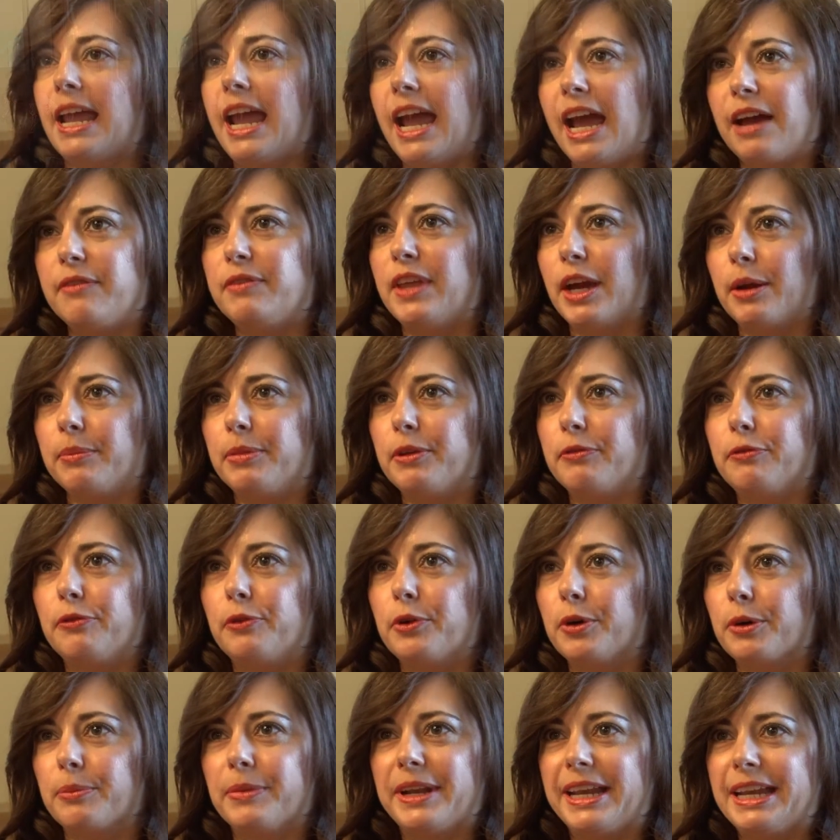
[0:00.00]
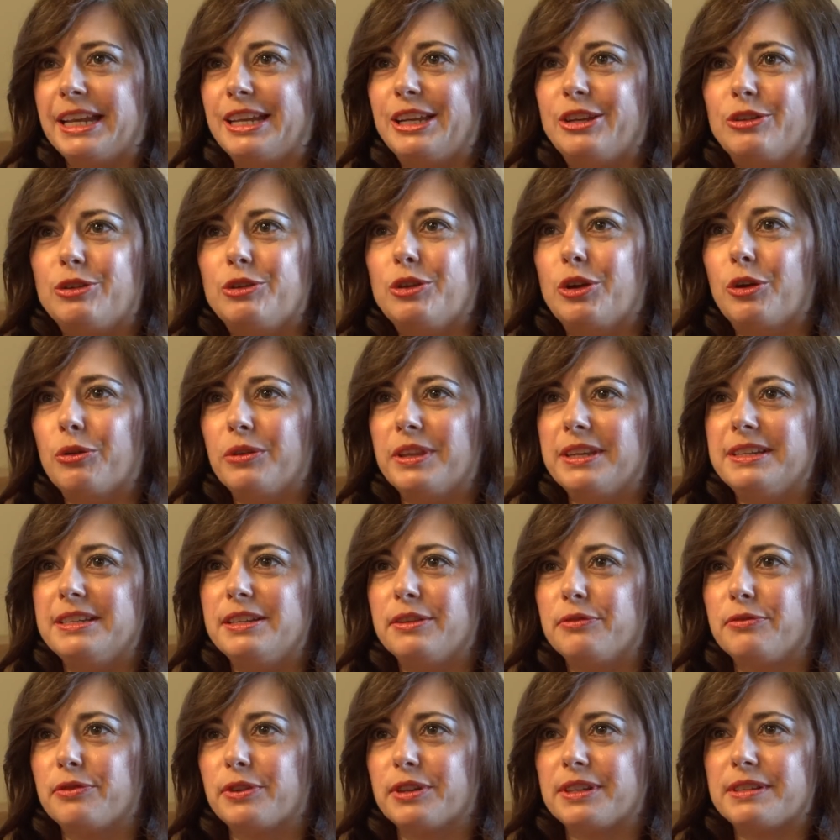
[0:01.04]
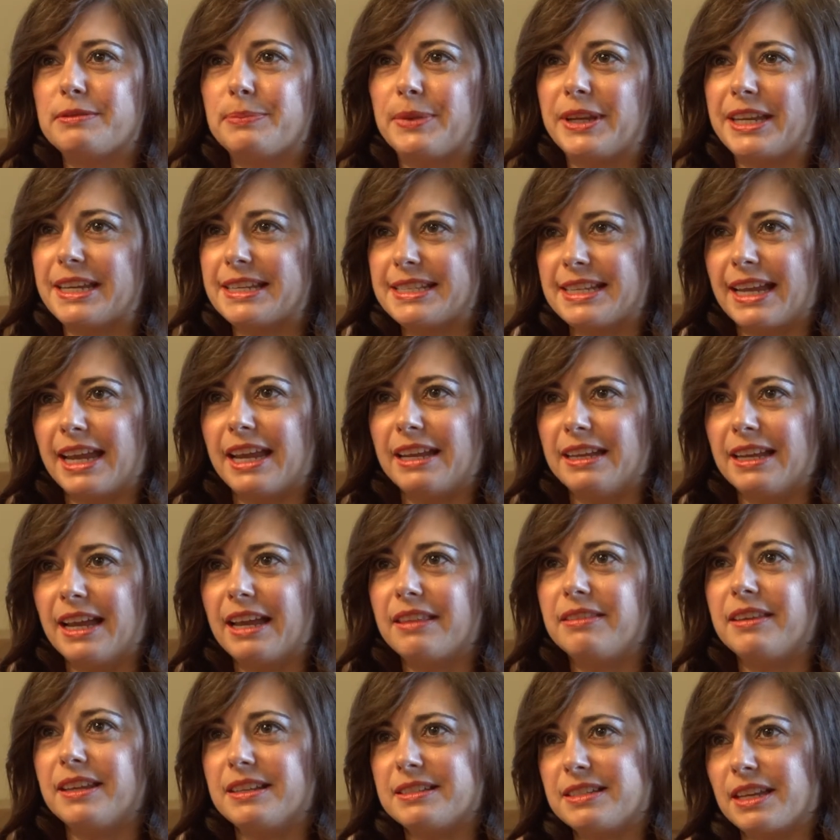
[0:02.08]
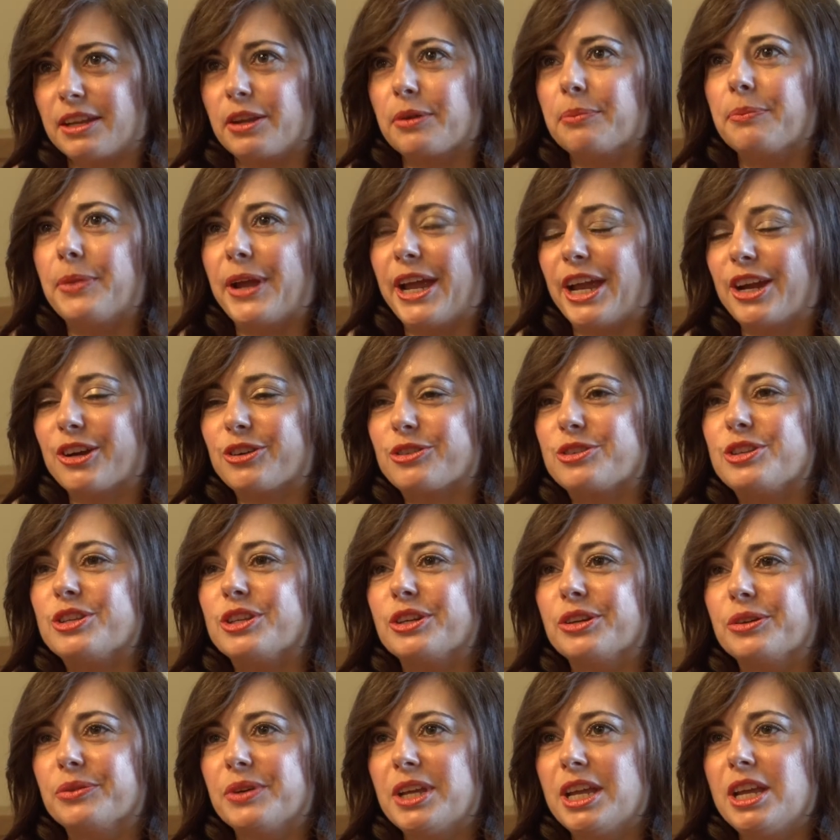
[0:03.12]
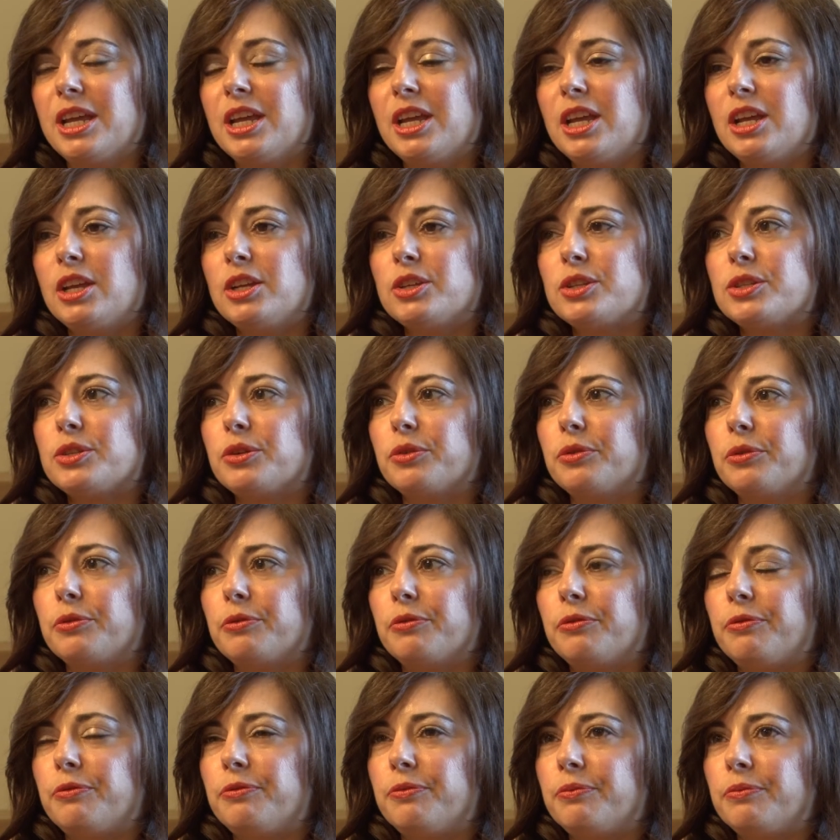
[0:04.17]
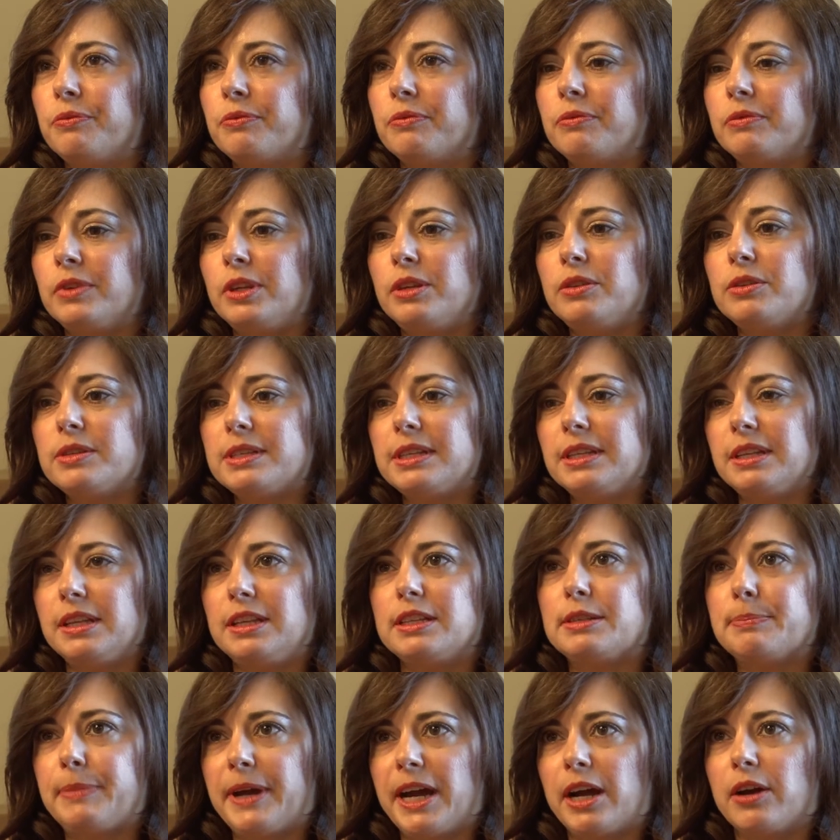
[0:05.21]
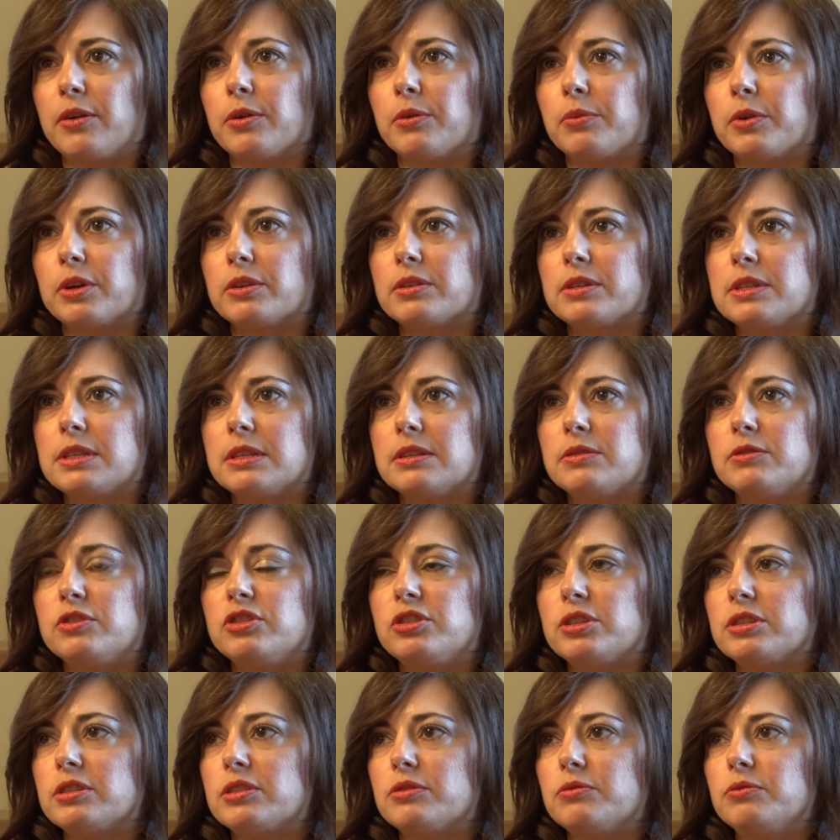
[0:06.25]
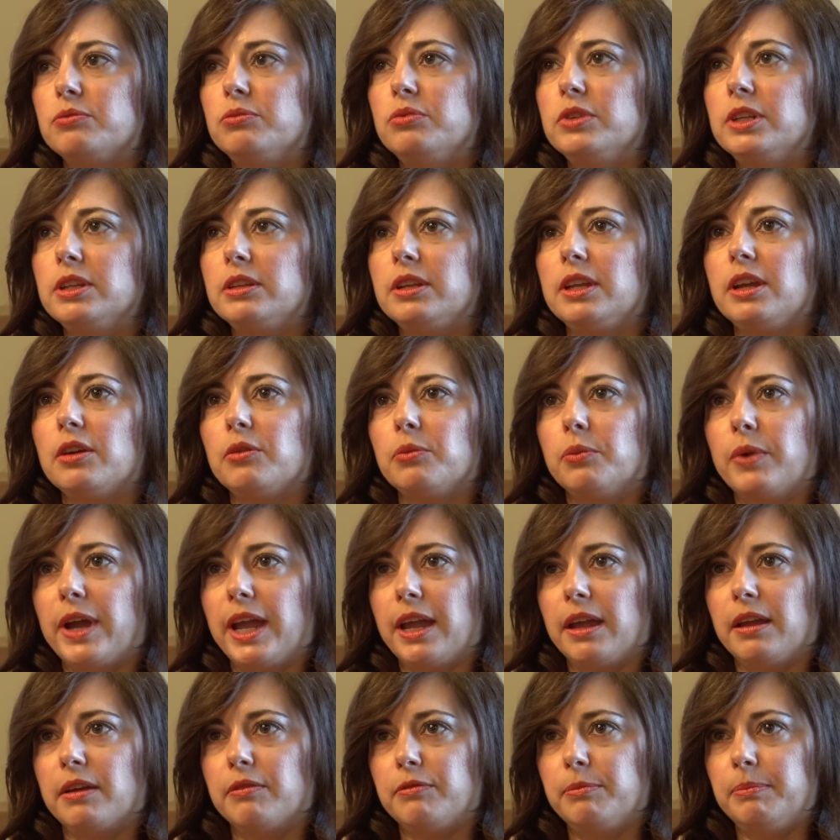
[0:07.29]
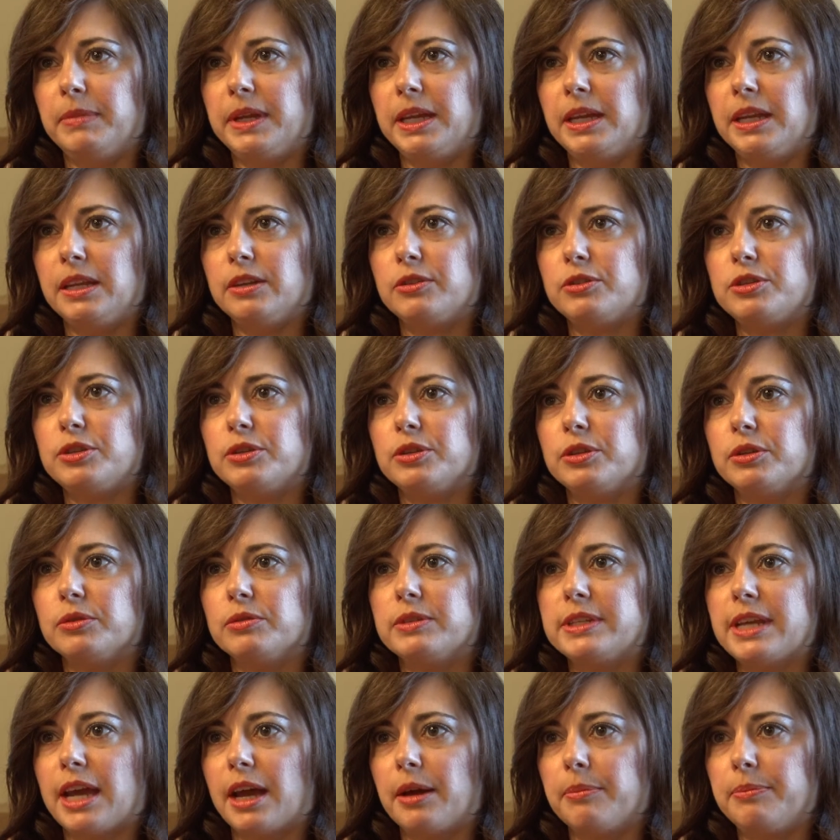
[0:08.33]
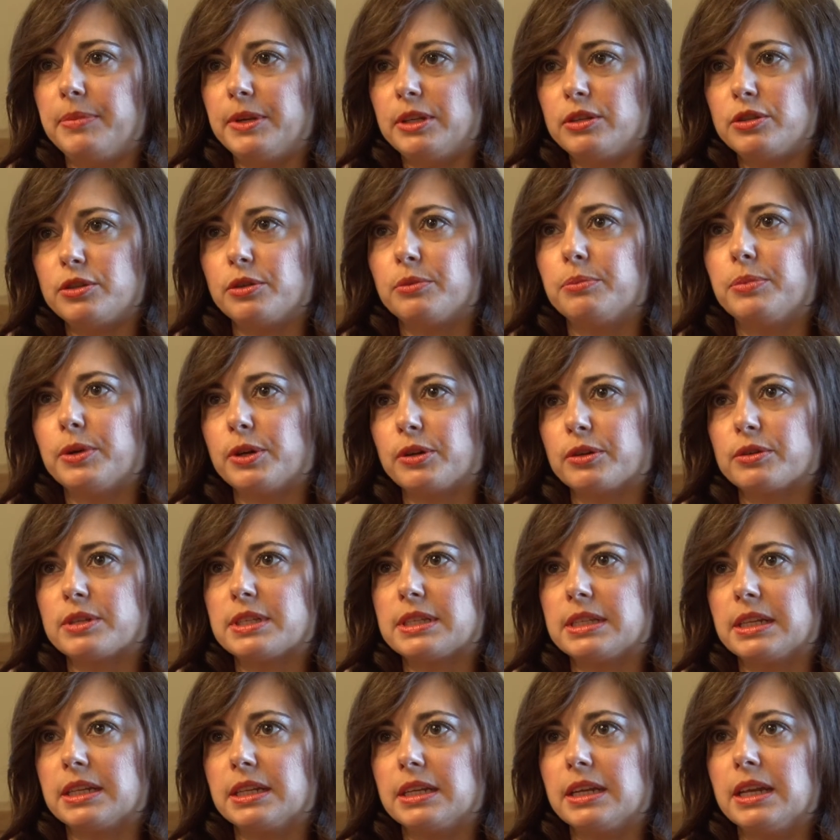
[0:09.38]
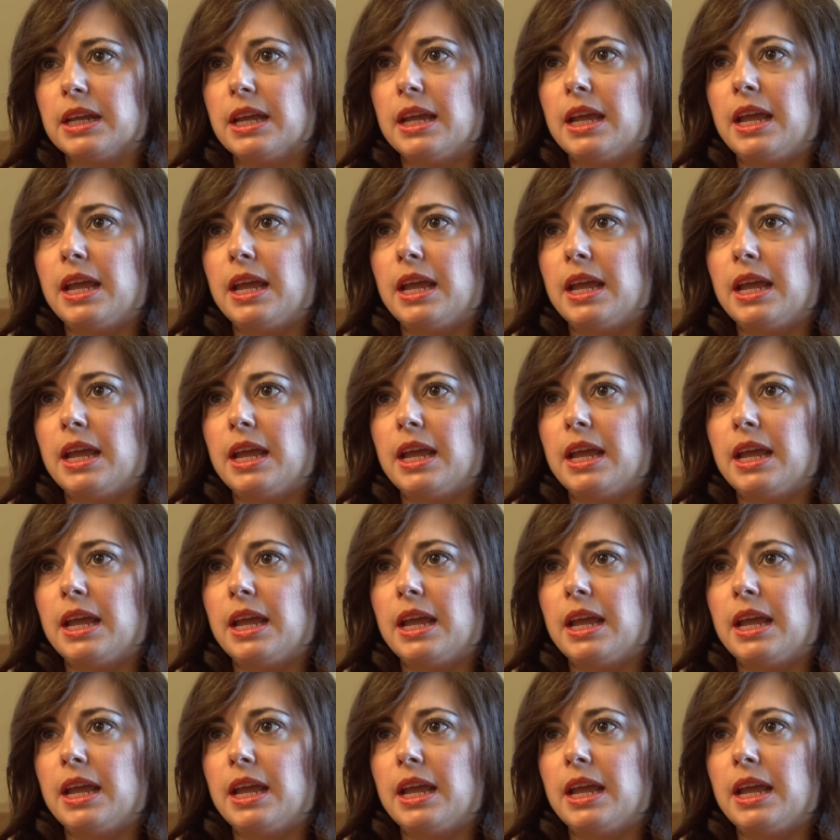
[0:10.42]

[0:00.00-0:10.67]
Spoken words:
have that before, but I didn't know the difference because I had nothing to compare to. So using these power words is just really a way of me to tap into a person